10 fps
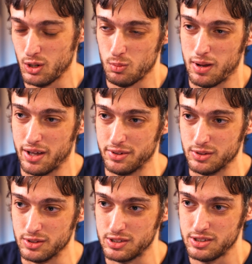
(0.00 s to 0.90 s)
Go
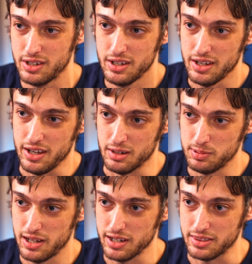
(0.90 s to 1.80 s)
models and
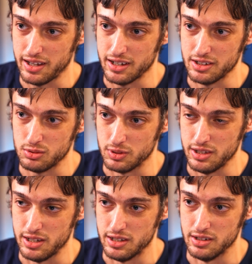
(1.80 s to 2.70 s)
apply that
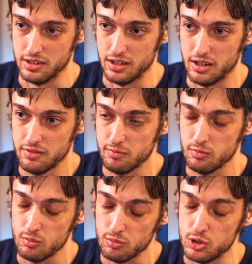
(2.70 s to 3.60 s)
within
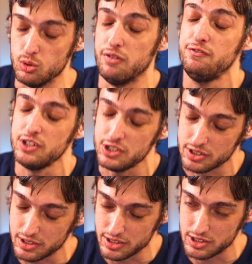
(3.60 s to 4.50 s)
to
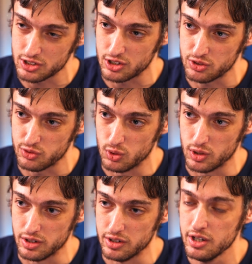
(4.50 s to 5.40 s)
efficiently search for